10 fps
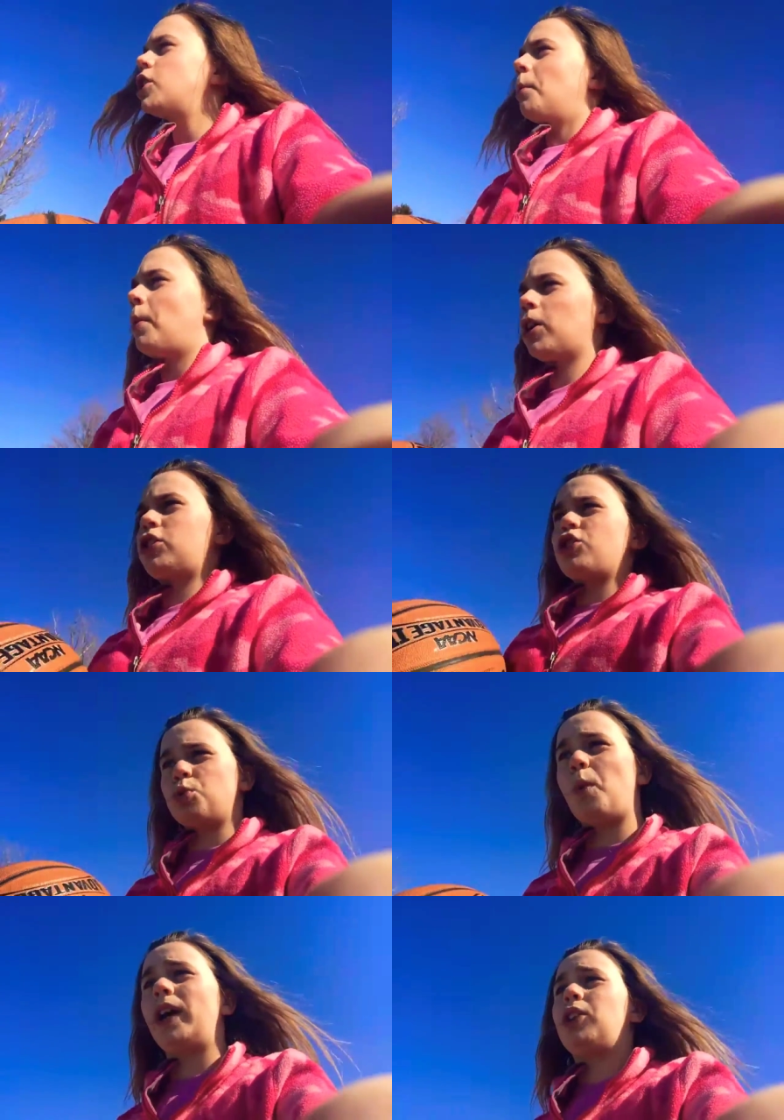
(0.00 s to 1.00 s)
John Park. There
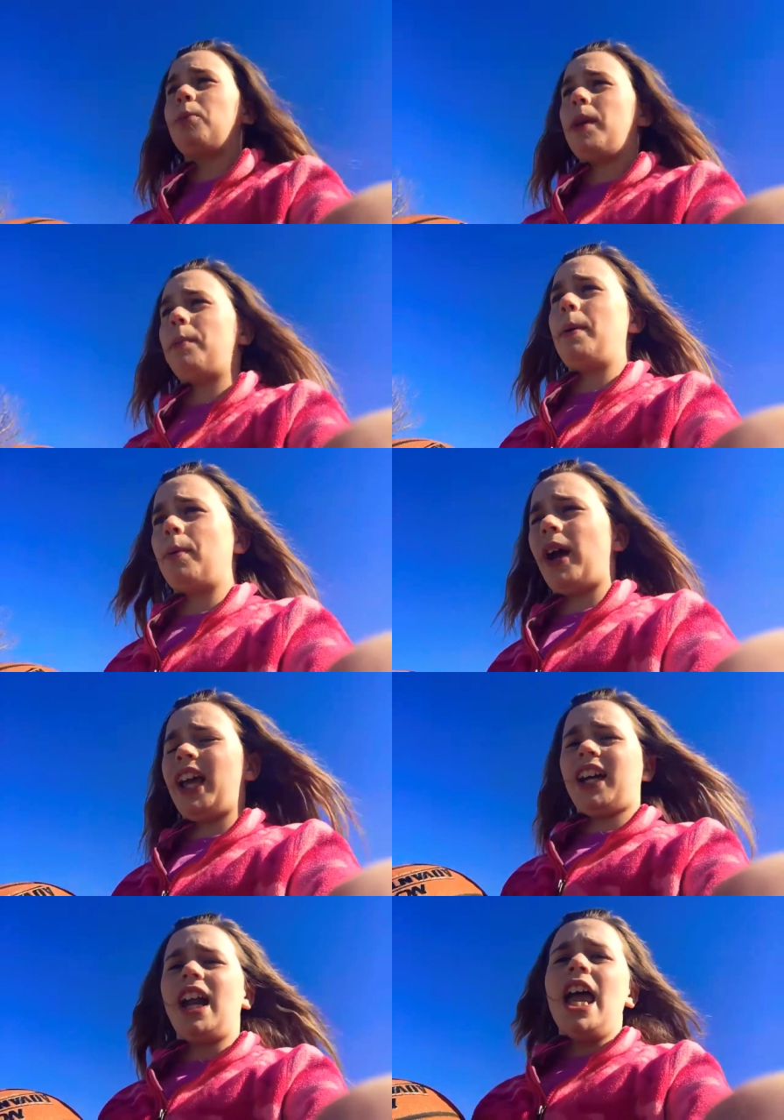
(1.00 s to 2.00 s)
was way too many people
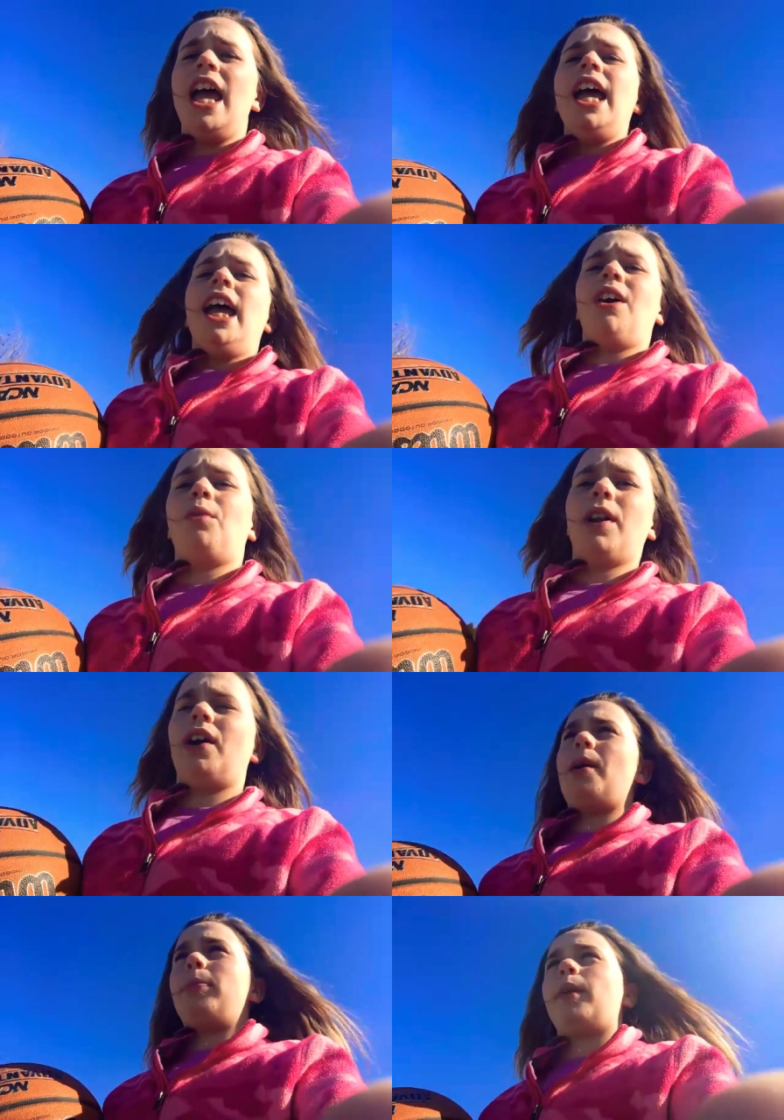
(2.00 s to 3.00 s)
and it
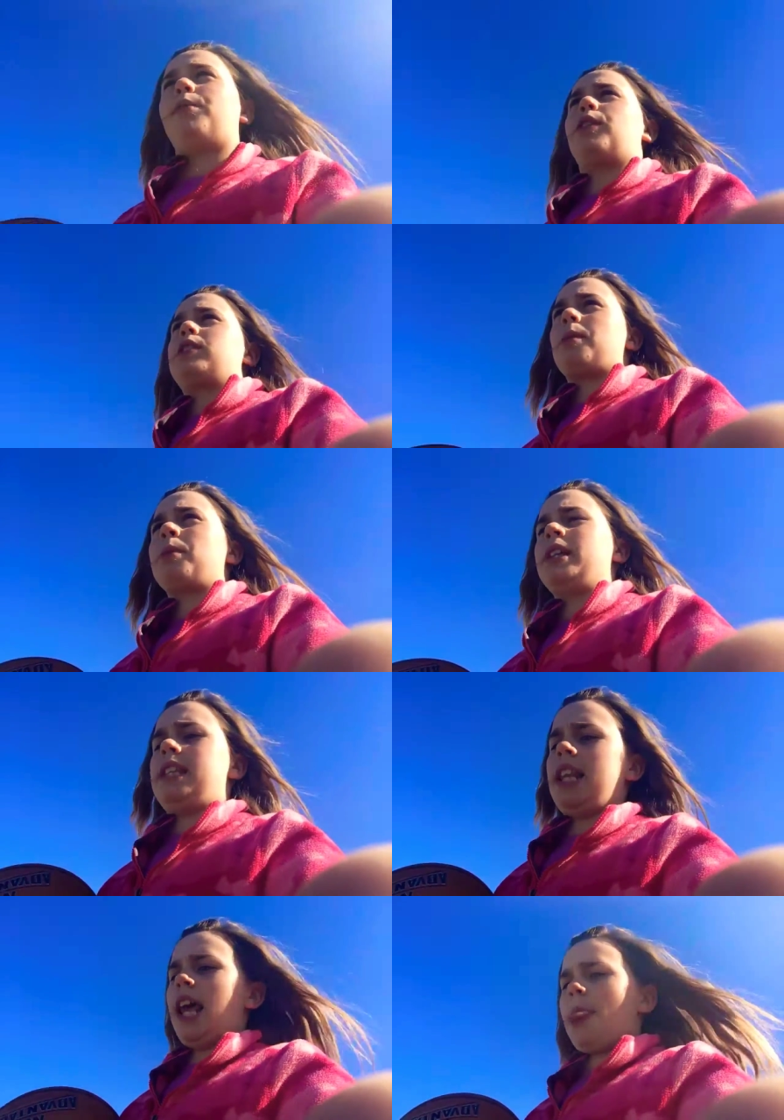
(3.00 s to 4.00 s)
wouldn't upload for some
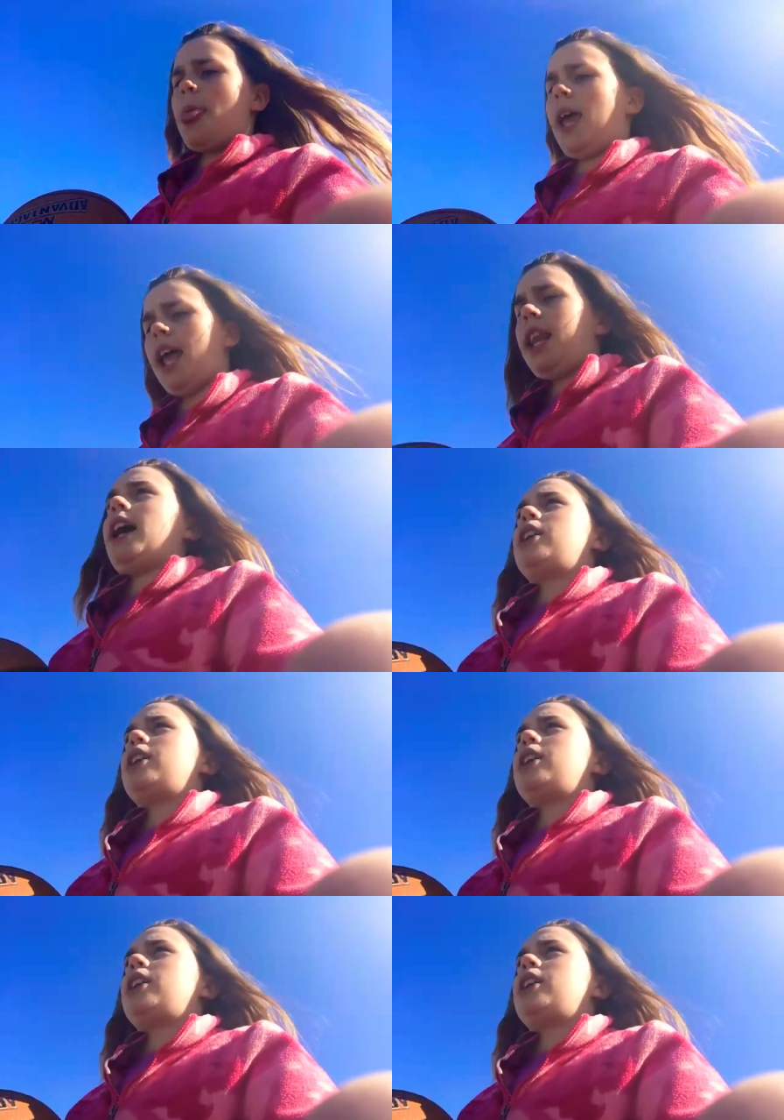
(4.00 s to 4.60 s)
reason. And then